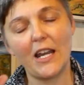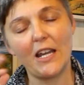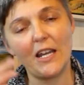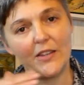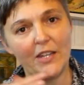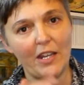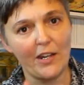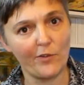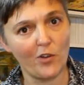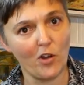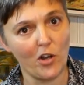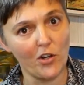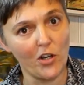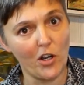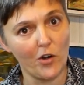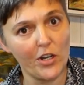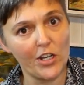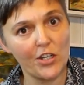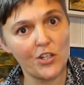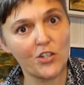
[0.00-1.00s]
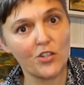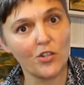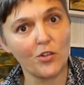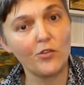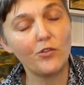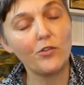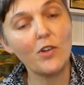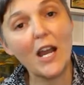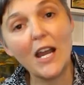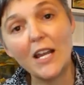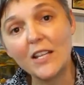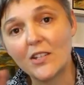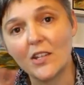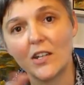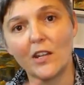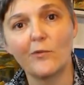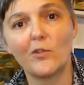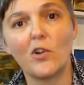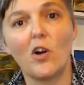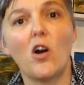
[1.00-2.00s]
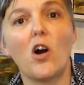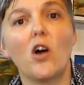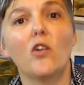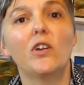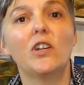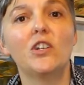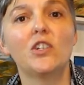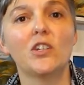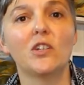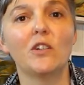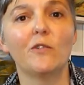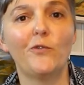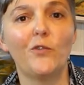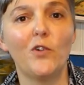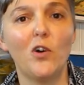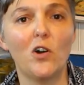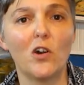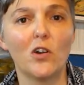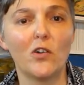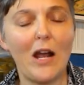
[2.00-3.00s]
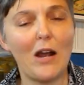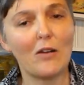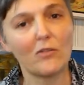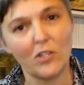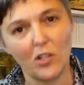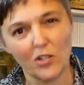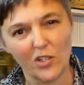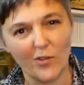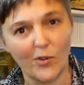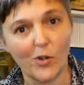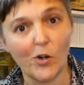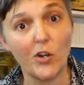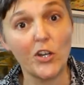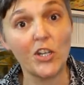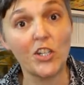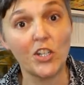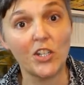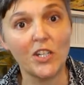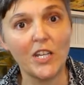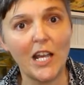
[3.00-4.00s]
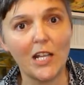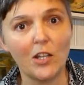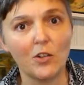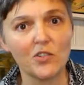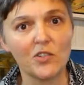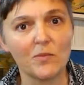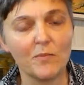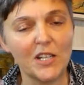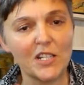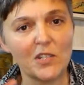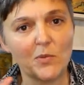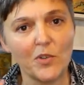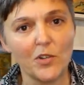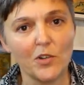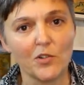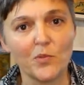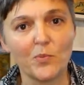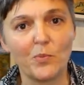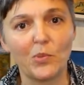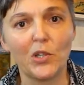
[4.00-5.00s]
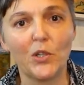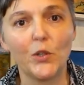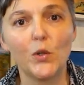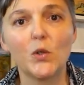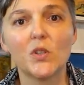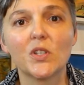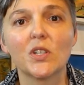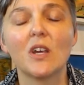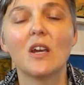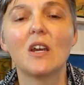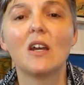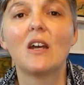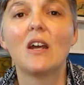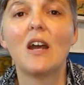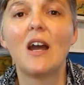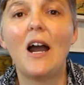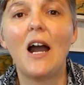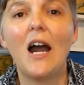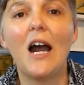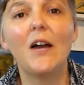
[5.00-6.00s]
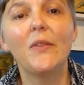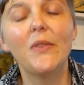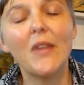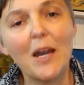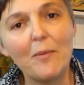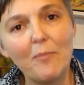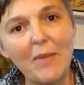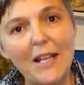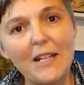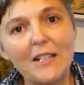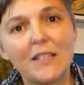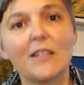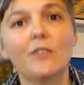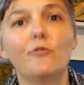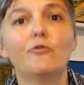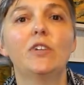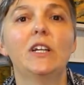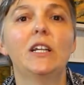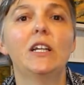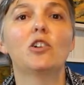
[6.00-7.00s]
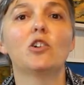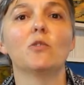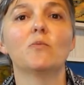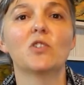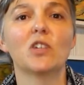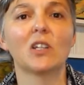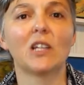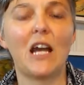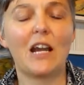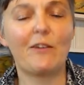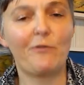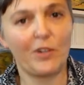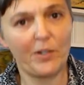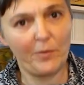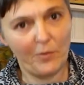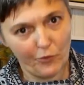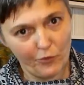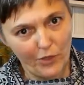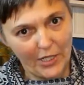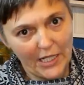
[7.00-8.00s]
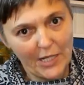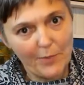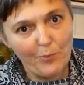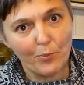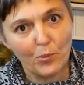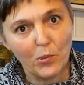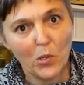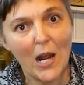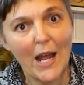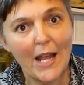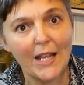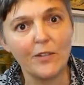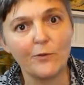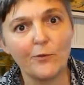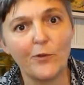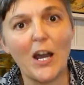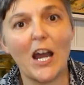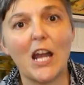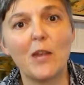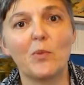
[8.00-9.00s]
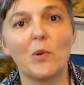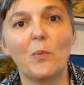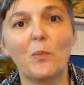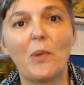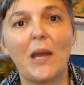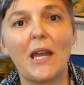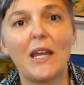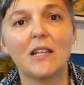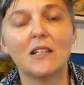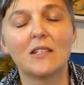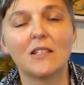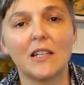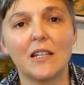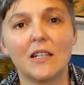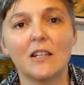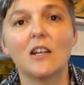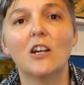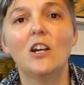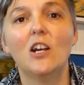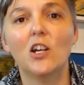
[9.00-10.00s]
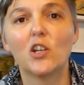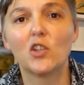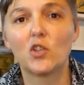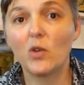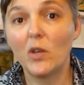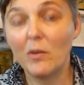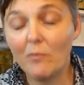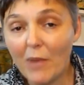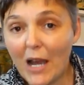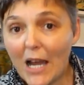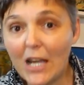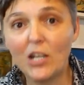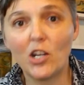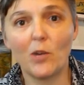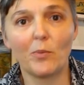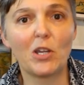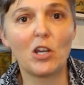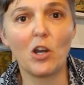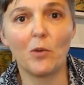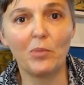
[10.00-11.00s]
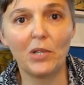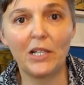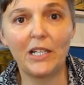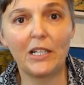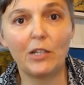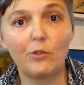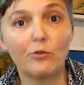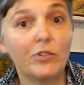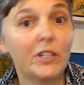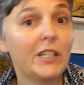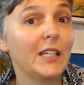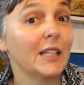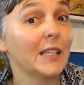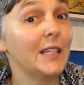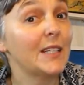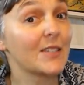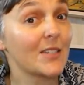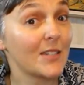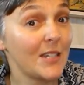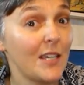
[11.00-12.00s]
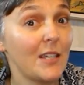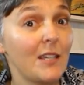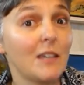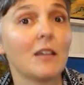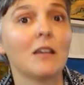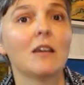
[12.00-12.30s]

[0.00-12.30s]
and then I've got an orange sunrise, and I've got orange in the foreground, lots of orange and yellows mixed with those blues, and that makes it really come to life in a really bright, vibrant painting. So it might not be completely realistic